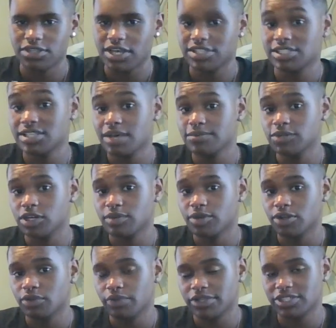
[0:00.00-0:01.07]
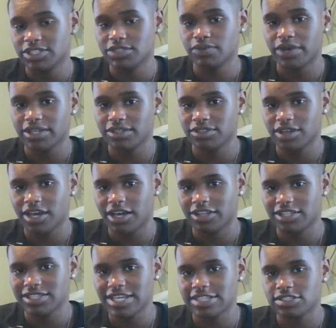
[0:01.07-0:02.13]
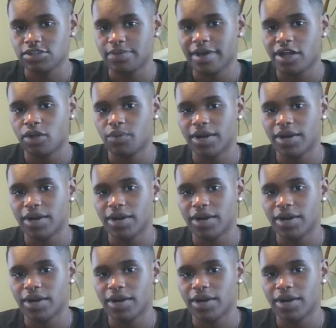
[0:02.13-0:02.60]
subdermal, which is what the TestoPel